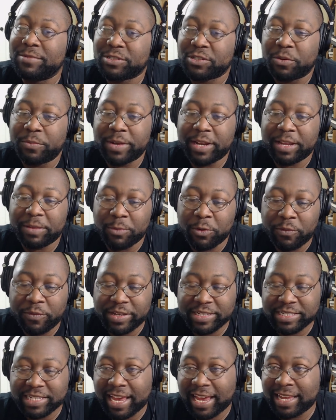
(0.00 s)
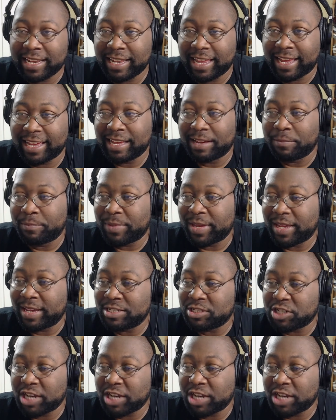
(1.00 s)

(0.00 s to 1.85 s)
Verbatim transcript: so many movies had like a big